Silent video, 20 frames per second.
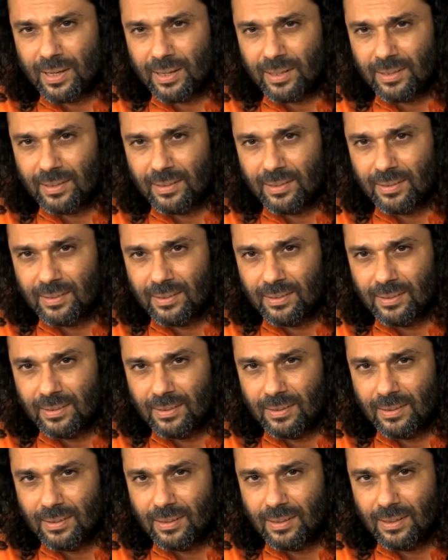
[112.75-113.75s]
hand,
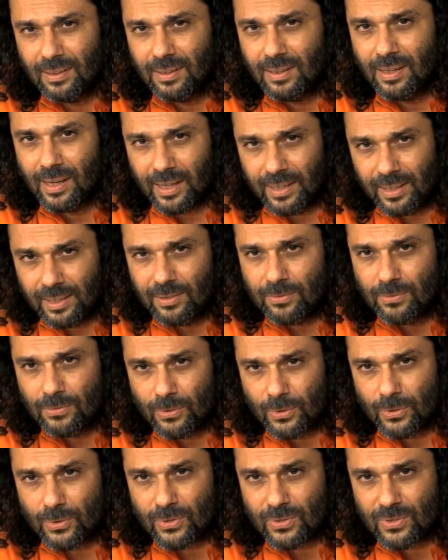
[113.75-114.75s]
a guiding
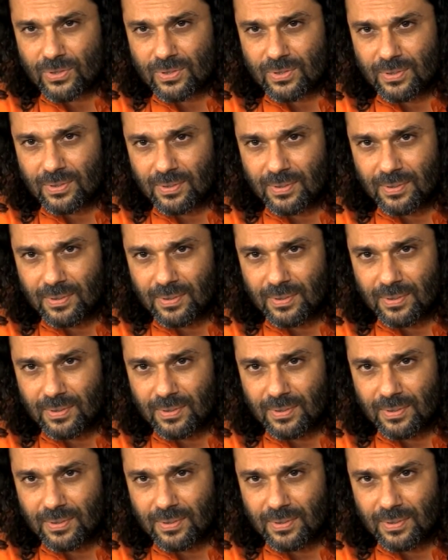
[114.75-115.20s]
force.